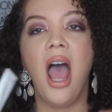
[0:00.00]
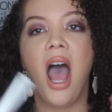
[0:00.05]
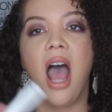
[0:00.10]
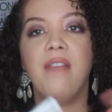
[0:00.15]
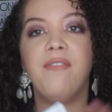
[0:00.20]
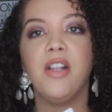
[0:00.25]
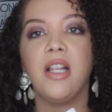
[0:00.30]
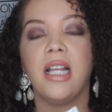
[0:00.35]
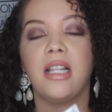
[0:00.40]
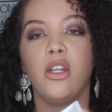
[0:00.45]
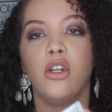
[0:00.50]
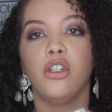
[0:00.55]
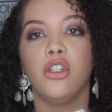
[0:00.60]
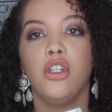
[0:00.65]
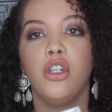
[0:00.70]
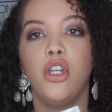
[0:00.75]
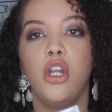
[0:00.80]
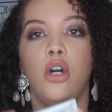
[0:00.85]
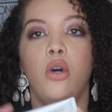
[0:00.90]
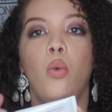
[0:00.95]
I feel like there's
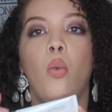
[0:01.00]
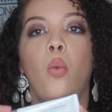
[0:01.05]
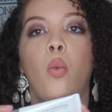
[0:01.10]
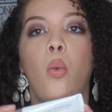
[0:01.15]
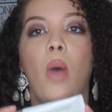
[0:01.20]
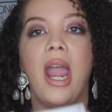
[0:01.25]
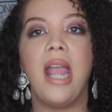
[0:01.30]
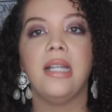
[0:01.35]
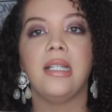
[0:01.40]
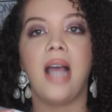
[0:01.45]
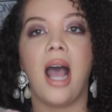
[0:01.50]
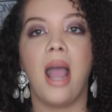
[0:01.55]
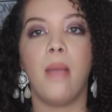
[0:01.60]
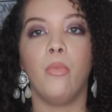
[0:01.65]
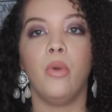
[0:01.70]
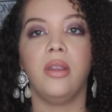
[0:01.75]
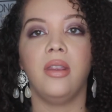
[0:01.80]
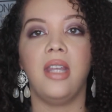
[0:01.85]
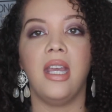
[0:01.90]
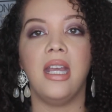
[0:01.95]
no wait
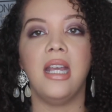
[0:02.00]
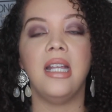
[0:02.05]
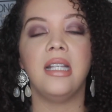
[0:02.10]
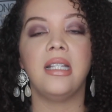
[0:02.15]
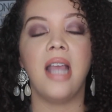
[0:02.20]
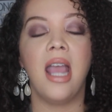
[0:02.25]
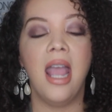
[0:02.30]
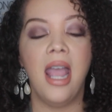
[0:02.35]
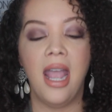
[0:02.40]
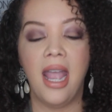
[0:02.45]
time with this.